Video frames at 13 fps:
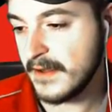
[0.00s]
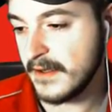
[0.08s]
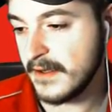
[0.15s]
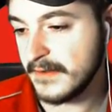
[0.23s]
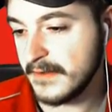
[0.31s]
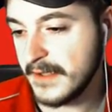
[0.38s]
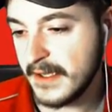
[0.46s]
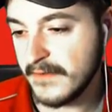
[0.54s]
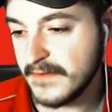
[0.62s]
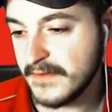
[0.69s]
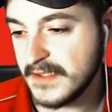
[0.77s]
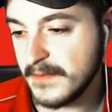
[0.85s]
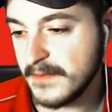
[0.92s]
like I've
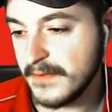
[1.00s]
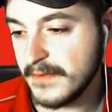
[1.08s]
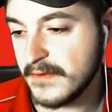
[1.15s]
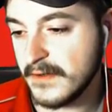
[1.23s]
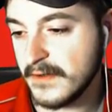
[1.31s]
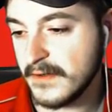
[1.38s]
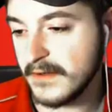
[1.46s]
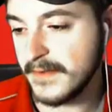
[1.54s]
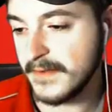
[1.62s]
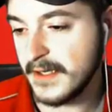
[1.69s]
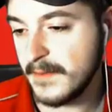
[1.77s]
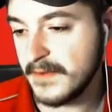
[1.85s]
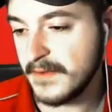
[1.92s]
said before, the
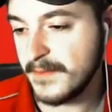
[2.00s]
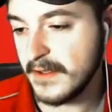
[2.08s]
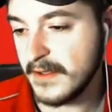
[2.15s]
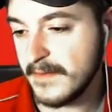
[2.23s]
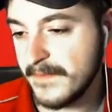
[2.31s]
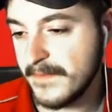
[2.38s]
name's Bill.